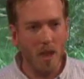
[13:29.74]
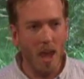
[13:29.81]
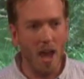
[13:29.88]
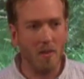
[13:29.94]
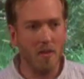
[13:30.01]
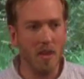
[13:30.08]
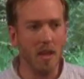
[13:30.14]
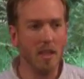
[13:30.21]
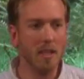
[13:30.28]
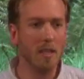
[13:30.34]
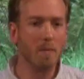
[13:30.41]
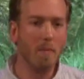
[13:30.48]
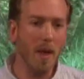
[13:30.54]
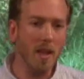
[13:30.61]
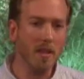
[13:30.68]
at the
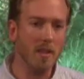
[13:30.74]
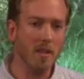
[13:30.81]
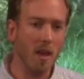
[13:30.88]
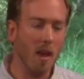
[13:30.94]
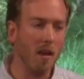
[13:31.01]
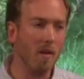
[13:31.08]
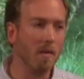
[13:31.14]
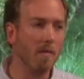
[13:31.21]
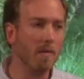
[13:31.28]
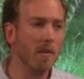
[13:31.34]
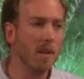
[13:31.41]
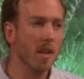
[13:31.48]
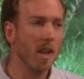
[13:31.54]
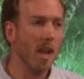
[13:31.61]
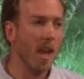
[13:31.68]
expense of
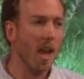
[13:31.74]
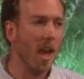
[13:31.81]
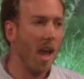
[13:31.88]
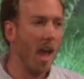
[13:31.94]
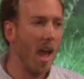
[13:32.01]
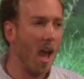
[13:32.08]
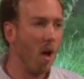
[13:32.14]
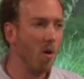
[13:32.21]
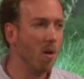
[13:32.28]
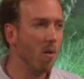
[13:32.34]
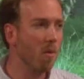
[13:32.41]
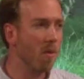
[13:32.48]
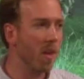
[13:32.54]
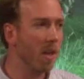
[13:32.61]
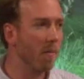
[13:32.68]
how you
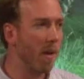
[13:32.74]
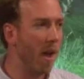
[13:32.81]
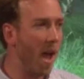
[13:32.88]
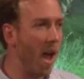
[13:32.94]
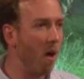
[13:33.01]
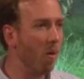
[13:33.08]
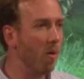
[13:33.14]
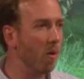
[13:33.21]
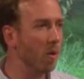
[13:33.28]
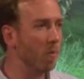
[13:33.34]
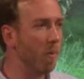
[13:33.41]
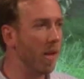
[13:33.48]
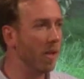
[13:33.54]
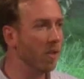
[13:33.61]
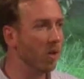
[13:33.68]
think about how those
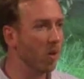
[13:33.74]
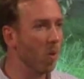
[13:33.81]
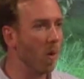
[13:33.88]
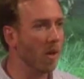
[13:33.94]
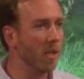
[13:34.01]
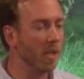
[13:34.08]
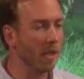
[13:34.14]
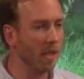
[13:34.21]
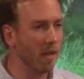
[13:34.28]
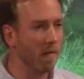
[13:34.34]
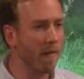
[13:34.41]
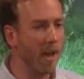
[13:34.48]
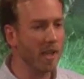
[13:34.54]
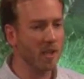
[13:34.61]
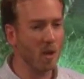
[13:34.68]
pins are going to
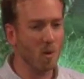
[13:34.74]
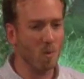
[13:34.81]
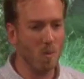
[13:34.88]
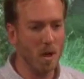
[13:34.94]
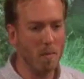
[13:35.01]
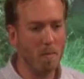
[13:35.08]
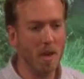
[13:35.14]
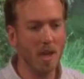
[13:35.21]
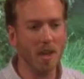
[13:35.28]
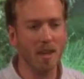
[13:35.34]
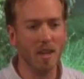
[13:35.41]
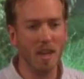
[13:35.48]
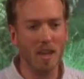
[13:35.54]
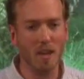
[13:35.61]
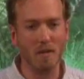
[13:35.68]
live as they're
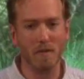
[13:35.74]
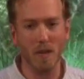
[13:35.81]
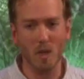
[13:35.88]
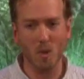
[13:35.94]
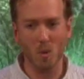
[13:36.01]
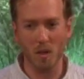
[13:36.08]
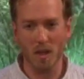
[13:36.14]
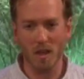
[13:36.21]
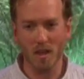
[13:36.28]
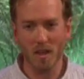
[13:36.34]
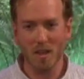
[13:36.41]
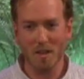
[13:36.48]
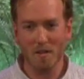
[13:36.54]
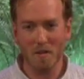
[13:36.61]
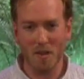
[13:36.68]
repinned individually.
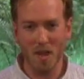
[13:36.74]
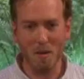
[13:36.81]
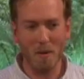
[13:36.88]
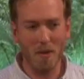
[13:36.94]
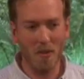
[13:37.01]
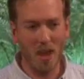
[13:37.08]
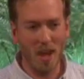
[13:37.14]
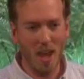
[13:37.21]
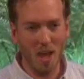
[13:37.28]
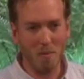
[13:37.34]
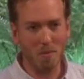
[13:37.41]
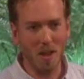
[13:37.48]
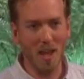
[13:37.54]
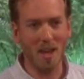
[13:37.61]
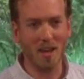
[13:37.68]
Think about that
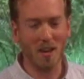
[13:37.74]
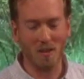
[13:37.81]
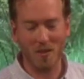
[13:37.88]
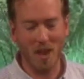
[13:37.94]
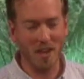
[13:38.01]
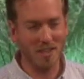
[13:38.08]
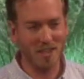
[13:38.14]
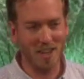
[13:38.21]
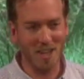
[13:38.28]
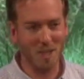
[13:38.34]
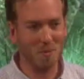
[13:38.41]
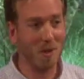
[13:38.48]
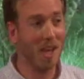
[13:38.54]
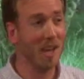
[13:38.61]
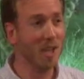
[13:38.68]
eggplant or that uh,
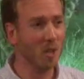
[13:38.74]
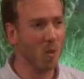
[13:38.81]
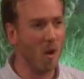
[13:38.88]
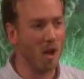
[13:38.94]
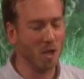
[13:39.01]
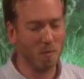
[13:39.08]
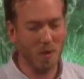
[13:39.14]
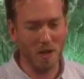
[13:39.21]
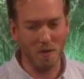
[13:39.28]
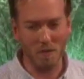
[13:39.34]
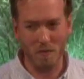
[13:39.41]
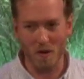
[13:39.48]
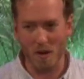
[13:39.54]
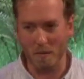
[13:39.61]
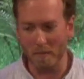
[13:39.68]
spaghetti squash pin
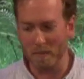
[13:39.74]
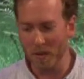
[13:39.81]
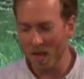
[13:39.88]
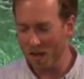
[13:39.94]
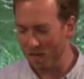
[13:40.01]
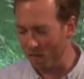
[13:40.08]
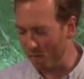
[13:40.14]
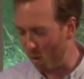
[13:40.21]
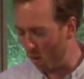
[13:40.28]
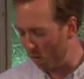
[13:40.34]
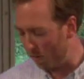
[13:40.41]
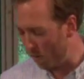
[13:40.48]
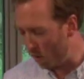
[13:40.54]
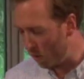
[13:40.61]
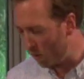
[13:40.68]
from, from Whole
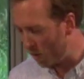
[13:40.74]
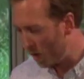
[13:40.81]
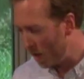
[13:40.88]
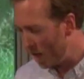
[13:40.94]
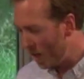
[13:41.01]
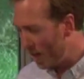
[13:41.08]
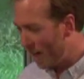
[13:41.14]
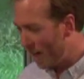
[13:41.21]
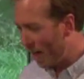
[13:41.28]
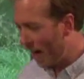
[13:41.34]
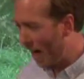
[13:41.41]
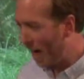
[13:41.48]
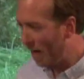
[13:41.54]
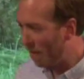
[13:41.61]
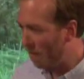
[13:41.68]
Foods.
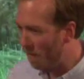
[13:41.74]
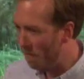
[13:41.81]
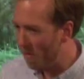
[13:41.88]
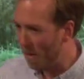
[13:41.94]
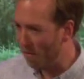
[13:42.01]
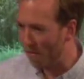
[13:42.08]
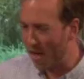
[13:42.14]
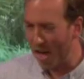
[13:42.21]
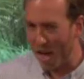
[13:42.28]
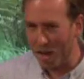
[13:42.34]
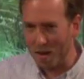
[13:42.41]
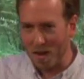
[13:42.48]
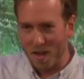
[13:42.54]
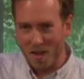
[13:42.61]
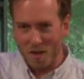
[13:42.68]
Uh, if they
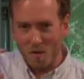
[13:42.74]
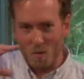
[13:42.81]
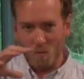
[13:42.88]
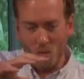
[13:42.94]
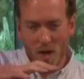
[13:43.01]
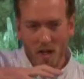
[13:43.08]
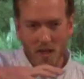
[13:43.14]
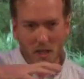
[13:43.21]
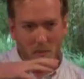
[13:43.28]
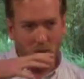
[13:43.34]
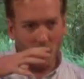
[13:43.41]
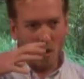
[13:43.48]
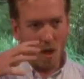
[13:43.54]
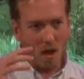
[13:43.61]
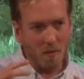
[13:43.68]
had really
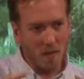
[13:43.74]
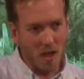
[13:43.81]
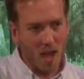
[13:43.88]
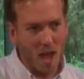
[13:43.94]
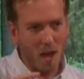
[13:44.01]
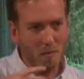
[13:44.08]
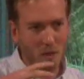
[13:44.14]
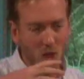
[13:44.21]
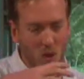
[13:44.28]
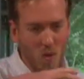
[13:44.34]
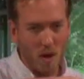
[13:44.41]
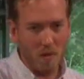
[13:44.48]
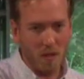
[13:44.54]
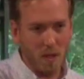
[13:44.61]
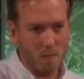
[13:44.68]
spent a lot of time to
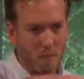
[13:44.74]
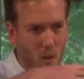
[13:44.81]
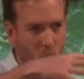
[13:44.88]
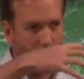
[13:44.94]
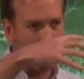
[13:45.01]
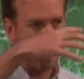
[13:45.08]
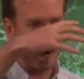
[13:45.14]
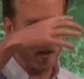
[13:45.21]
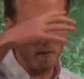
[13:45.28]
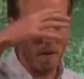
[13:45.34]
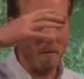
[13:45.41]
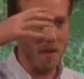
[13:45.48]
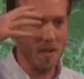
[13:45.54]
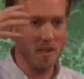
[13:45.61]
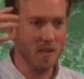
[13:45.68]
create this perfect,
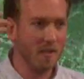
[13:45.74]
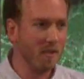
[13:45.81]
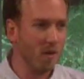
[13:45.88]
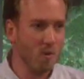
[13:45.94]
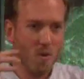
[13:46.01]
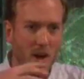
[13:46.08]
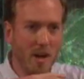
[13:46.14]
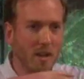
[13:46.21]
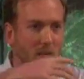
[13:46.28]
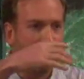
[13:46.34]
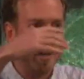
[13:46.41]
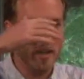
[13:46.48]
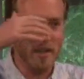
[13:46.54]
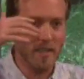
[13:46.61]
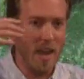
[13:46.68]
maybe creative,
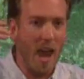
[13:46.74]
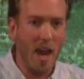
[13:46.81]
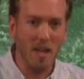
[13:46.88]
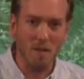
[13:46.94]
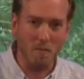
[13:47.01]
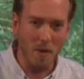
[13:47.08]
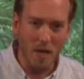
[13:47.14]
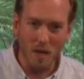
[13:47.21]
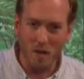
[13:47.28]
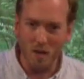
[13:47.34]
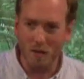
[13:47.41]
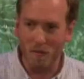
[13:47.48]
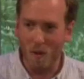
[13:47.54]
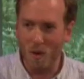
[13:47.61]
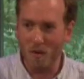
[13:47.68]
like stacked
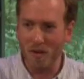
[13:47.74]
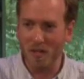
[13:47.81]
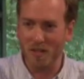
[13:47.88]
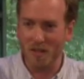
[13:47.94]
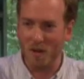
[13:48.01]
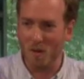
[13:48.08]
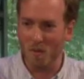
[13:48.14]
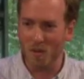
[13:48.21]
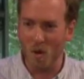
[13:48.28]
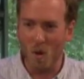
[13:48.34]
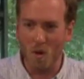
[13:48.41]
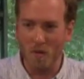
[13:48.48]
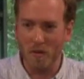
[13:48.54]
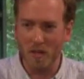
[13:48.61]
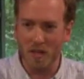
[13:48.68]
meal of all these, you know, it was
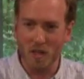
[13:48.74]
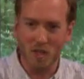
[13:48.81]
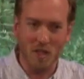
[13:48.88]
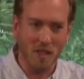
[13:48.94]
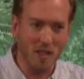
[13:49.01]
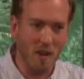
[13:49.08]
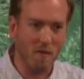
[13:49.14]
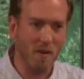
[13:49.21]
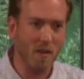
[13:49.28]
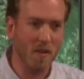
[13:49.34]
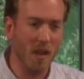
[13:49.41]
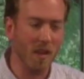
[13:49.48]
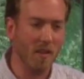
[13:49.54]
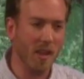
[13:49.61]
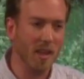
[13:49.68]
all of the dishes and
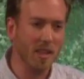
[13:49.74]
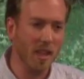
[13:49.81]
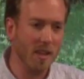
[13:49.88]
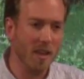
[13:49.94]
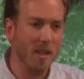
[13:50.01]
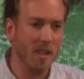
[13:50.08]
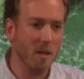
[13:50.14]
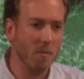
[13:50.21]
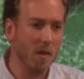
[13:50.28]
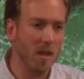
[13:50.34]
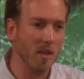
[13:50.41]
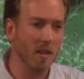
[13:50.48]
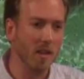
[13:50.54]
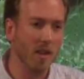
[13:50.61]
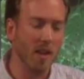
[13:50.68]
everything, and they intended it to
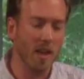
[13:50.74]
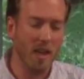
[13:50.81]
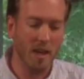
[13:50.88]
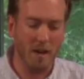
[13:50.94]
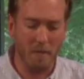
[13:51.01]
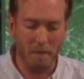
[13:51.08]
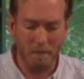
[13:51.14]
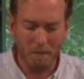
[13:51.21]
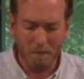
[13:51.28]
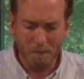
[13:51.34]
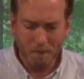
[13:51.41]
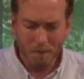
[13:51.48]
be a, a um,